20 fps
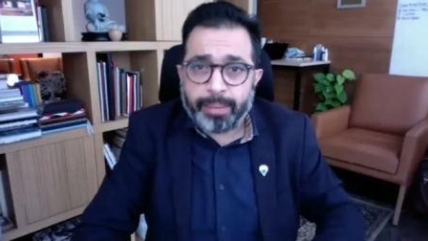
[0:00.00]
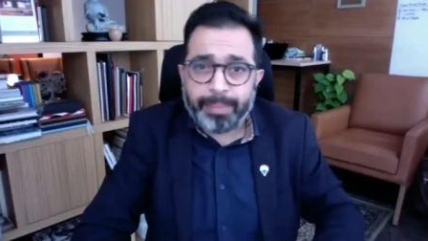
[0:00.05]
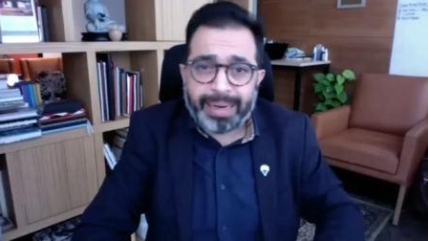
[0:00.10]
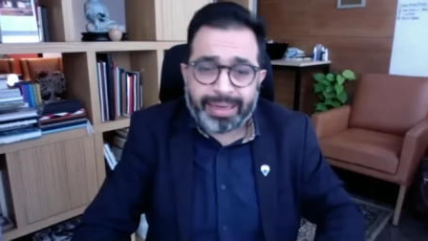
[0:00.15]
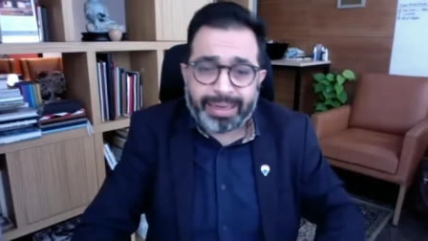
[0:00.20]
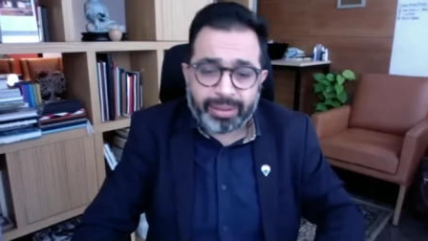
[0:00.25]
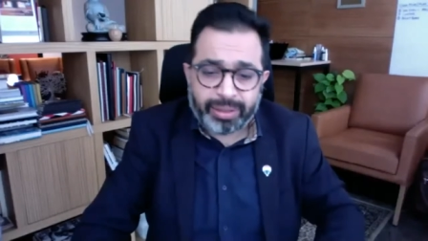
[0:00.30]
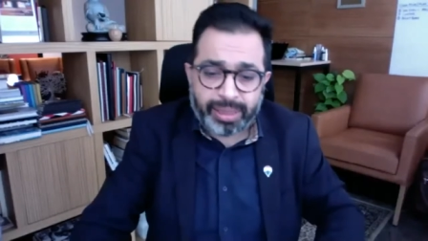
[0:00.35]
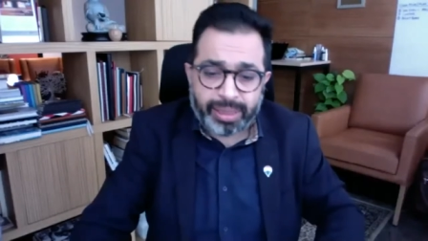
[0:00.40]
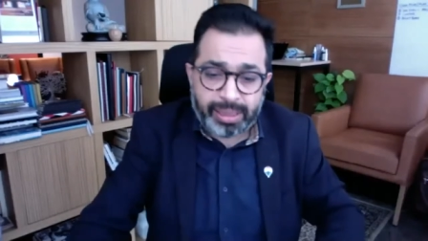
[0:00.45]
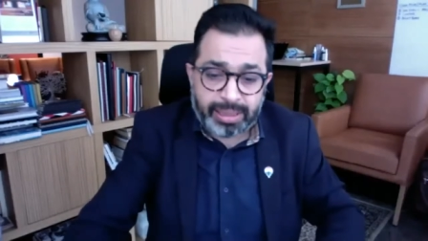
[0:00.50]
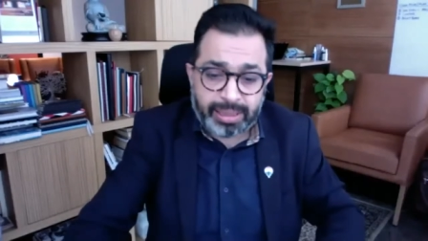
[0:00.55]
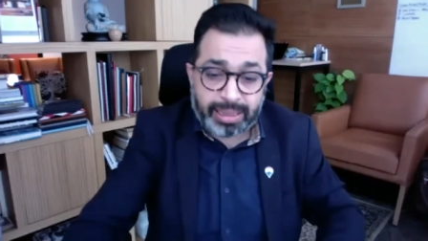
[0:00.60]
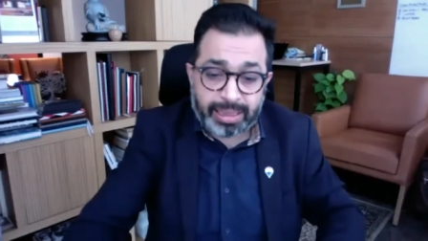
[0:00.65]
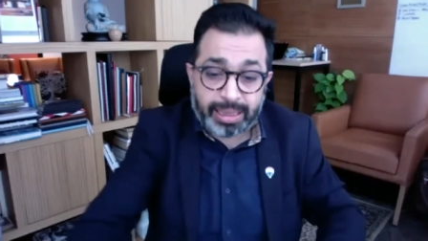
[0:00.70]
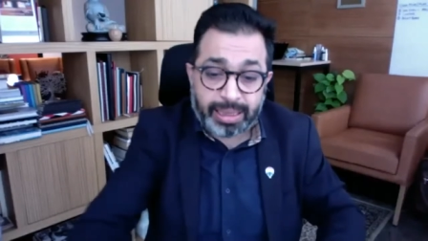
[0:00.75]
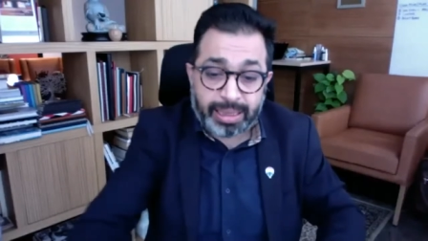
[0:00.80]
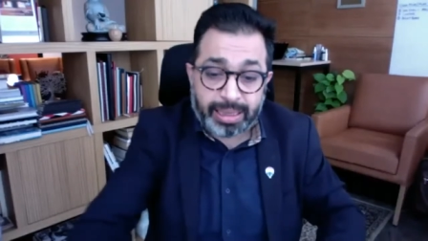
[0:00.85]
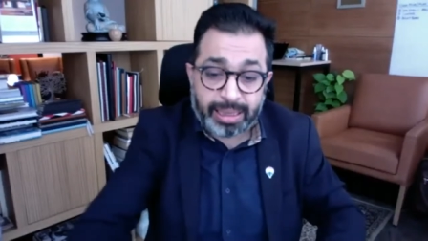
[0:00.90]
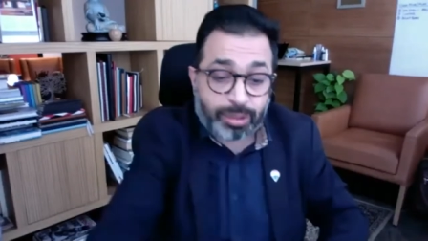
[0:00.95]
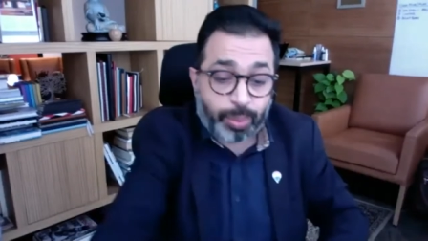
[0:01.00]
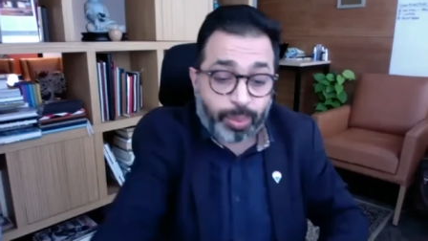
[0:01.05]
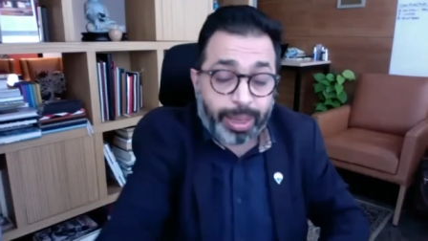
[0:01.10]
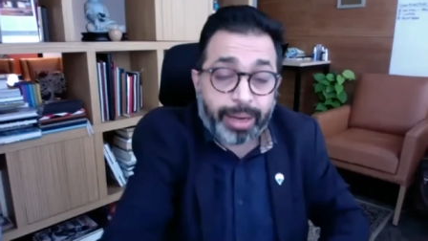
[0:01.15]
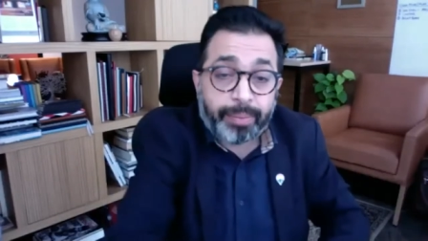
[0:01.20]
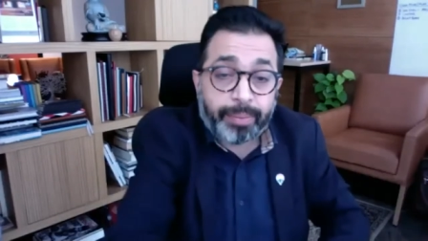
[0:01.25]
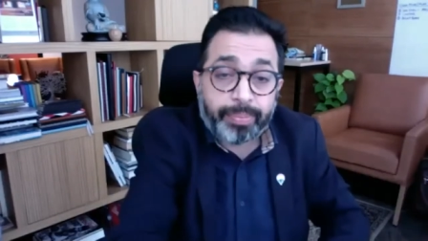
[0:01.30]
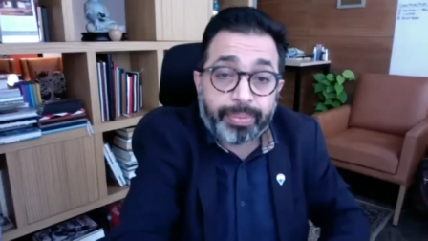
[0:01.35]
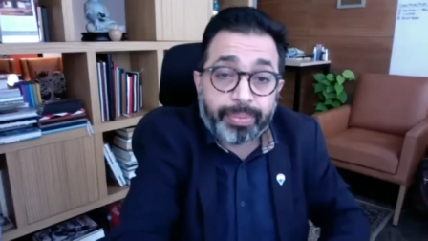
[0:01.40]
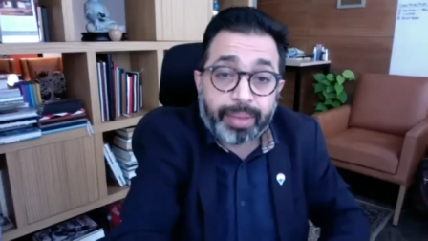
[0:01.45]
better things, and that's
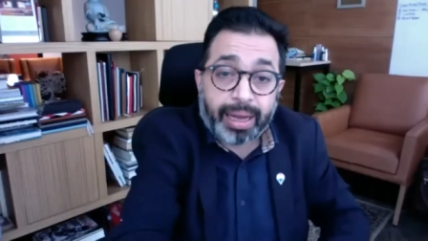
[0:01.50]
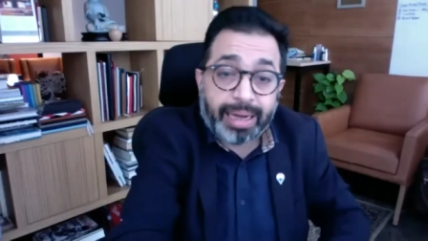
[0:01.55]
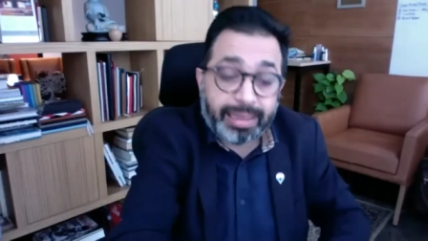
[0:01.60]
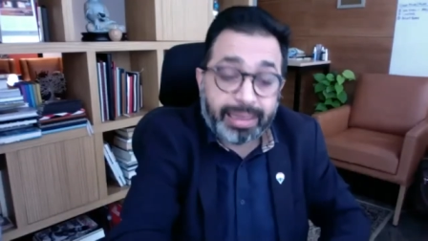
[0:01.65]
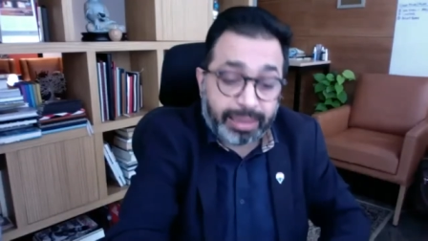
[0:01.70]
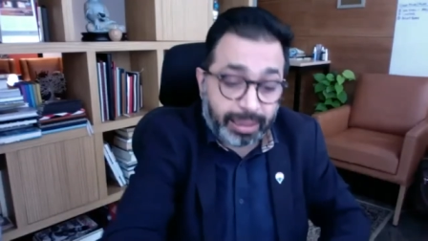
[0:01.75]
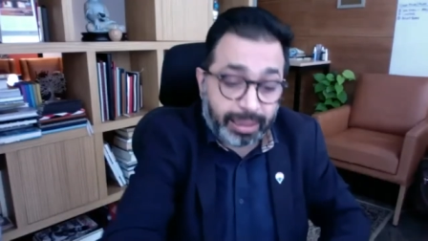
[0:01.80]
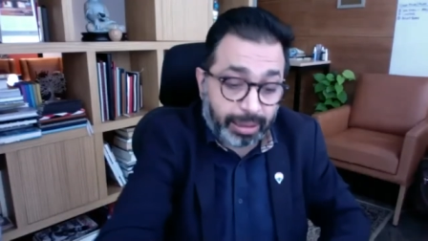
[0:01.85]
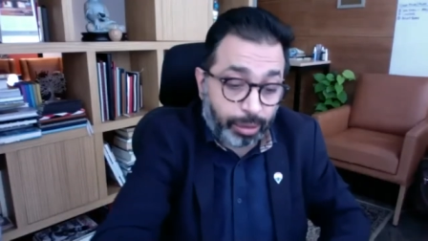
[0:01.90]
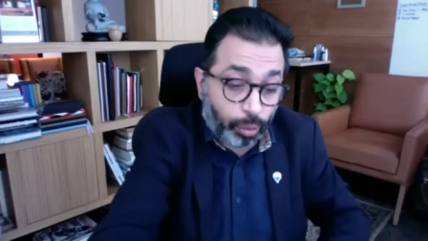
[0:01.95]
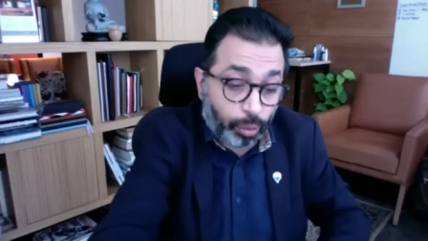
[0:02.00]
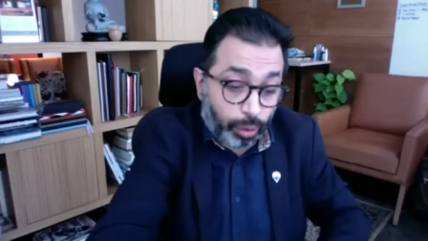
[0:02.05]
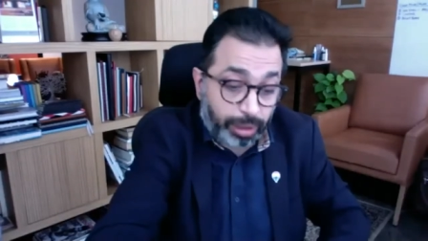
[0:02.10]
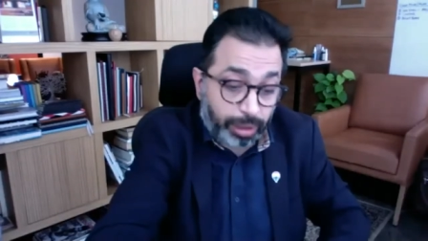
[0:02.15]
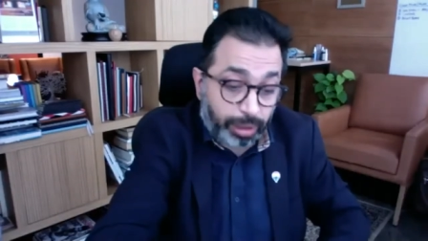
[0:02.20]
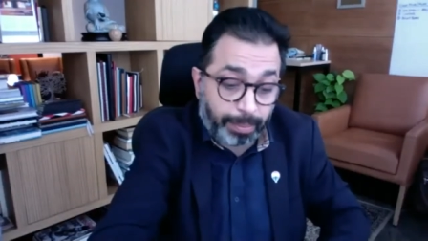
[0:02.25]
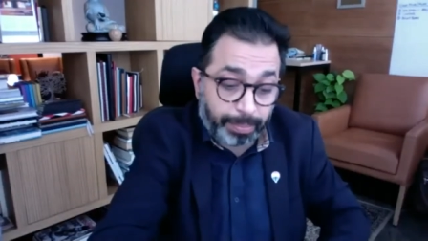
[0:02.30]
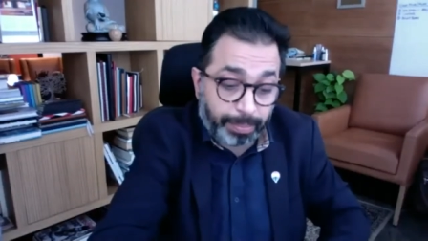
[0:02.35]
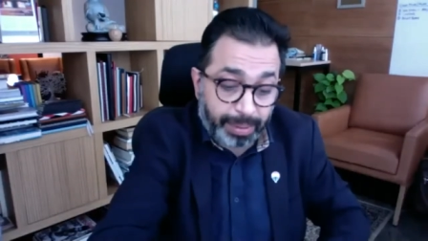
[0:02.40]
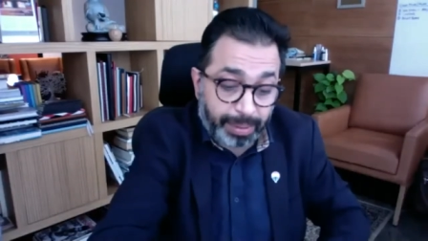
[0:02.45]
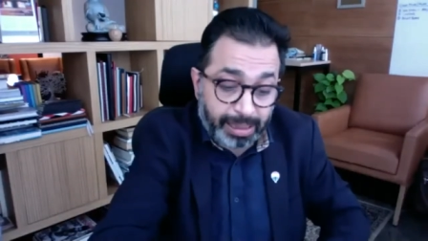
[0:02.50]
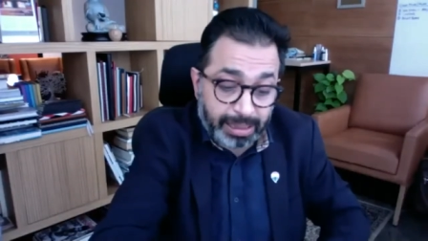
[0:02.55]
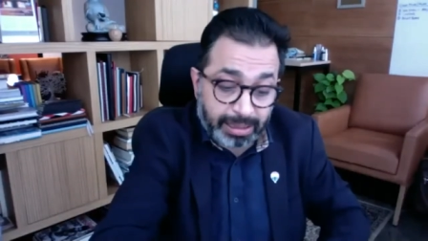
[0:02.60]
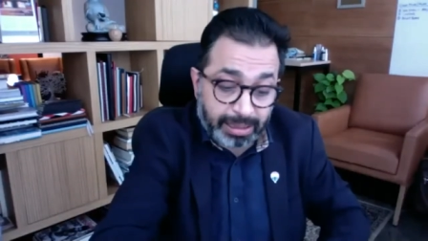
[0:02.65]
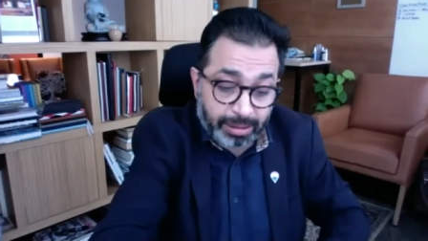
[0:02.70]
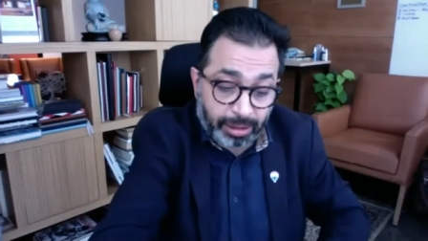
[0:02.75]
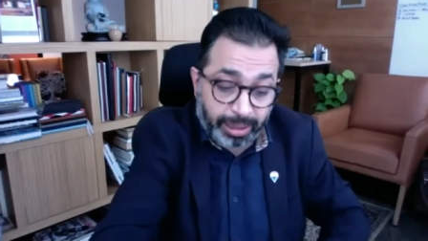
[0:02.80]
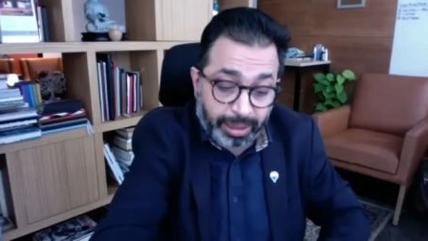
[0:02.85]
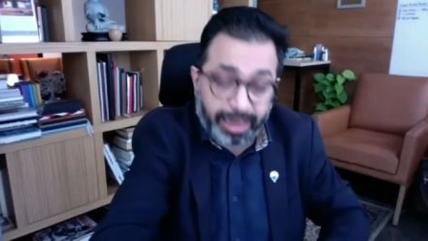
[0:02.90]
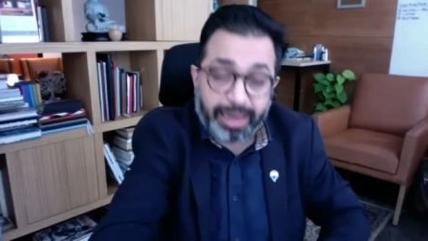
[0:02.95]
where I think good companies, great